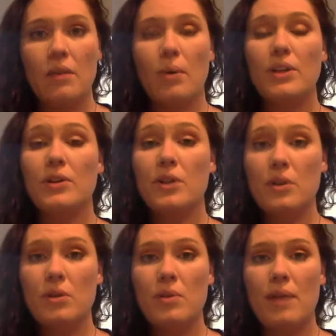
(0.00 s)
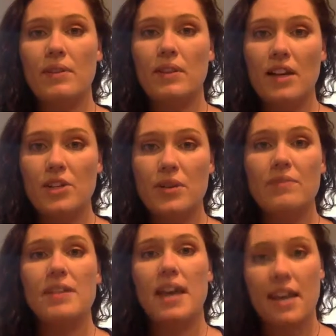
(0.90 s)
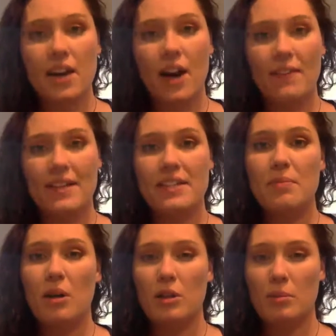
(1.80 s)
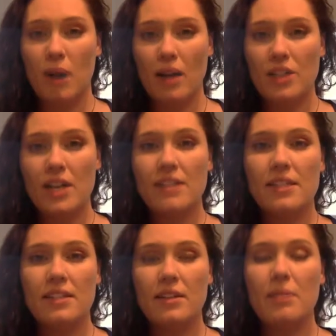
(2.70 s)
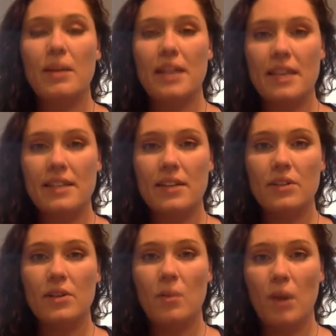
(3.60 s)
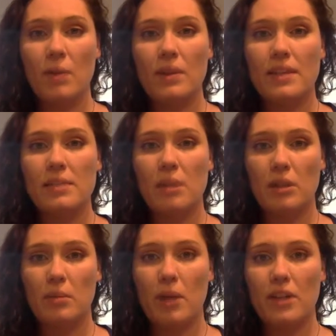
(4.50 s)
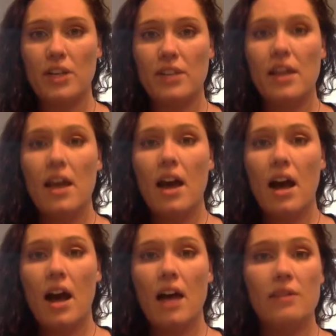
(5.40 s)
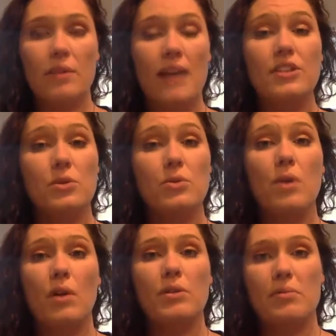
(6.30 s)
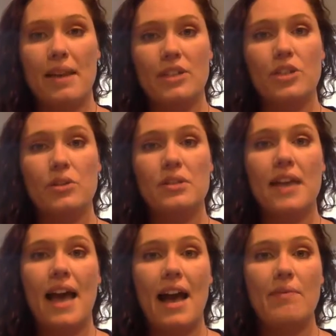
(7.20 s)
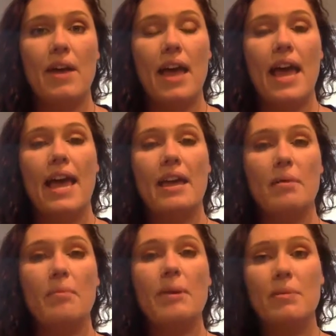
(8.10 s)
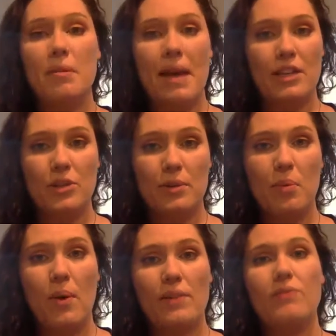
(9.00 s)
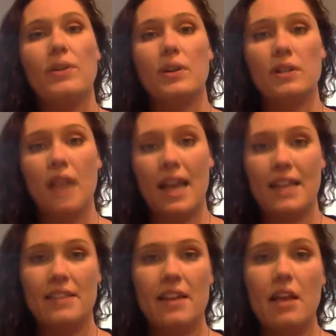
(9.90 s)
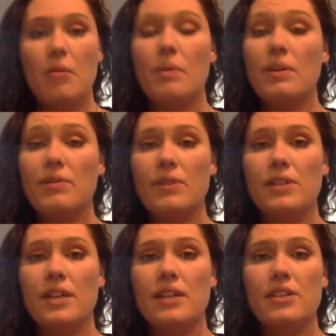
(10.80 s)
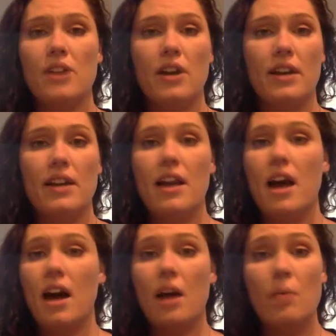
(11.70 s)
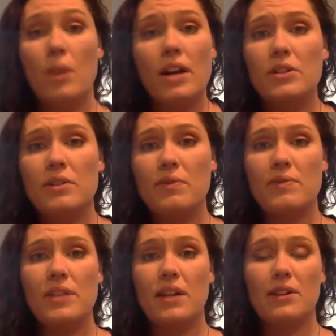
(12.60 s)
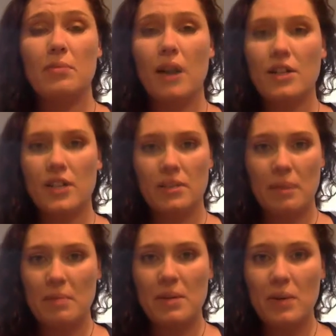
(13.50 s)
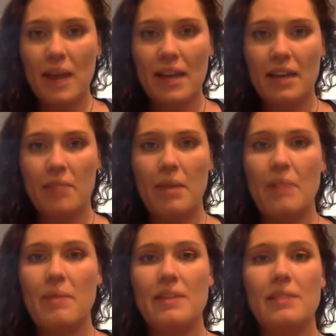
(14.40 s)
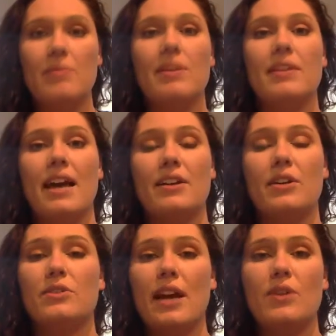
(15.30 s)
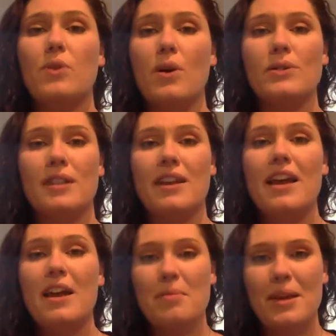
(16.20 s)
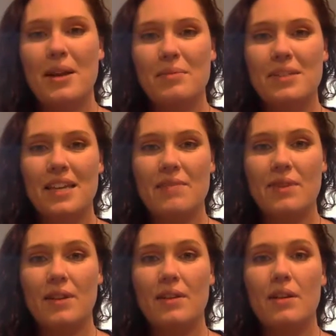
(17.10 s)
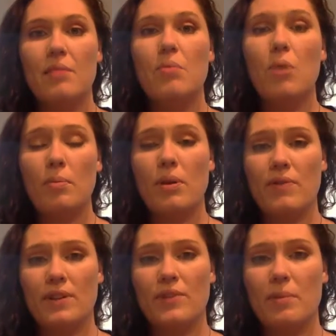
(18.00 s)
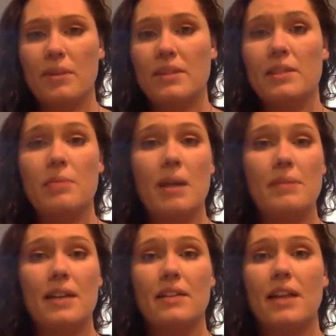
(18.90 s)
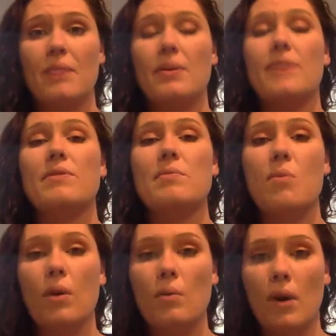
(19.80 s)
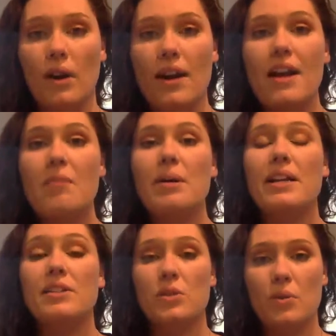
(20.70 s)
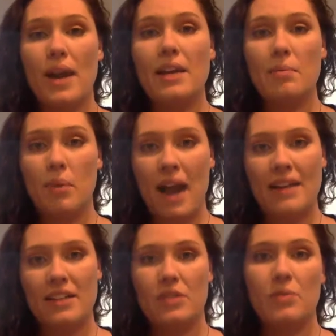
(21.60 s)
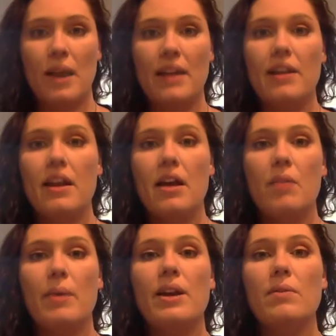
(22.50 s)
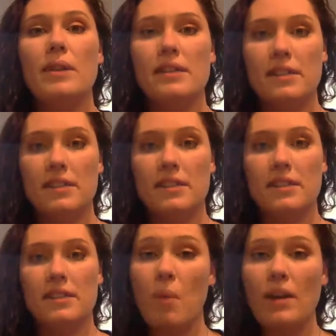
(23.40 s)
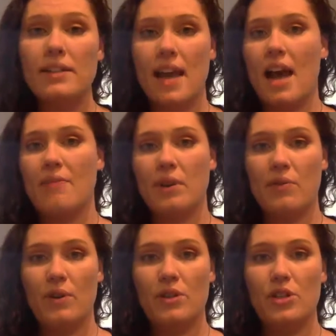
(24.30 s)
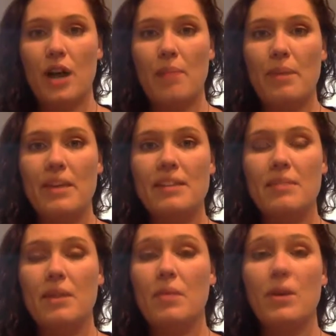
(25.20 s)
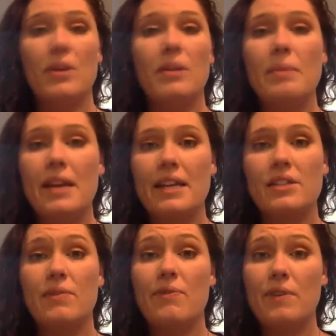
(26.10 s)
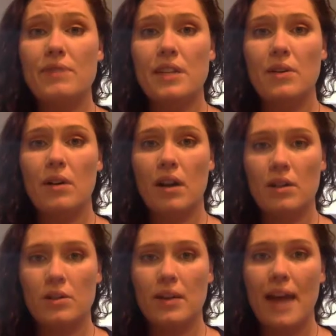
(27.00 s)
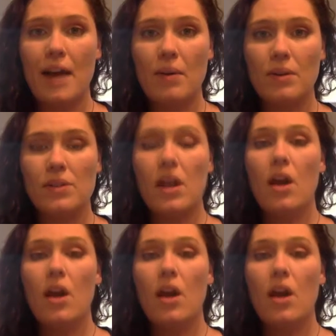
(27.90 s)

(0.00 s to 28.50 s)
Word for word: When you're new, you have the luxury of taking on these smaller projects. It's a little bit easier to work with these smaller projects, as you grow, you may choose to have a minimum entry point for your clients. But when you're first getting started, a $150 project may be great. It may be something that that grows and becomes even more perfect for your business. Perhaps that client will give you more work. But it's great practice, right? We don't necessarily want to have your first job be something where you're committing to 50 or 100 hours.